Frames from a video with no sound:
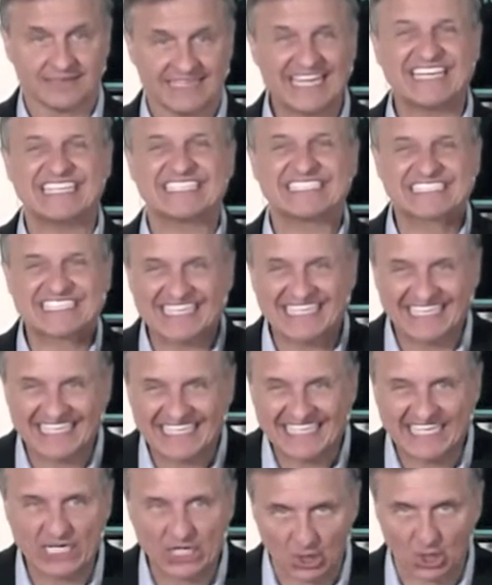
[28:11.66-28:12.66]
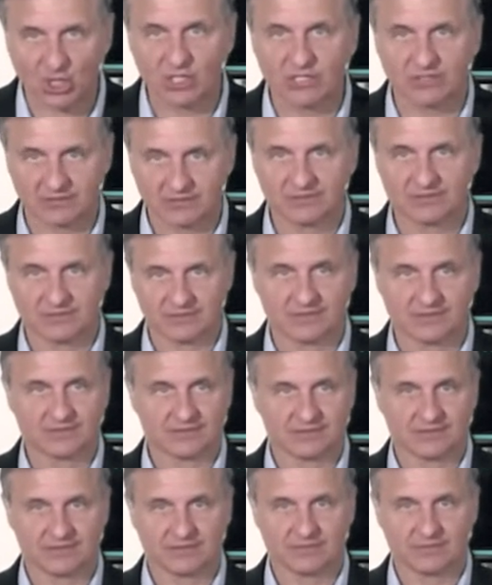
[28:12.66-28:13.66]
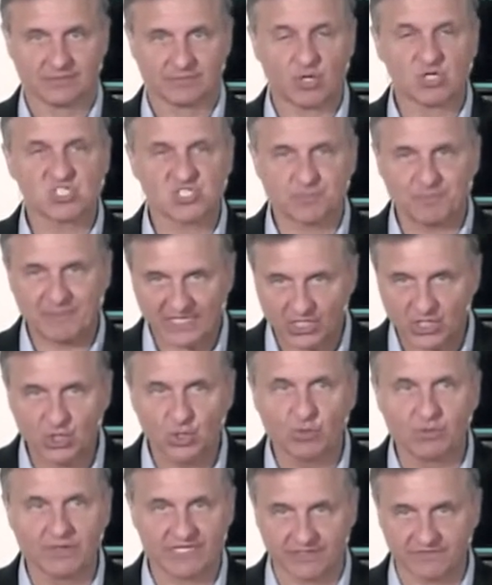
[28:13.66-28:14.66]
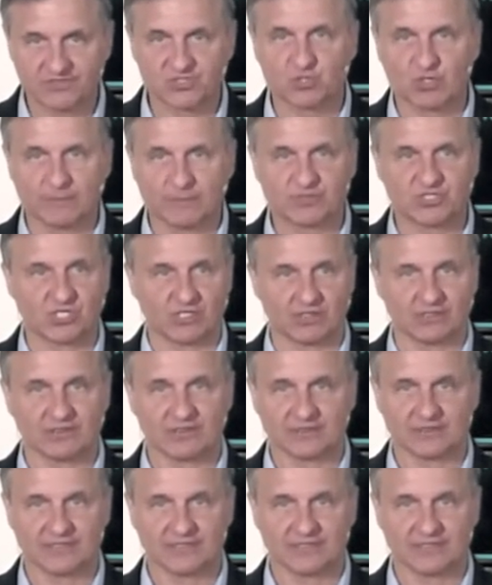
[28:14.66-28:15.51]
It is clear. Perspicuity of Scripture,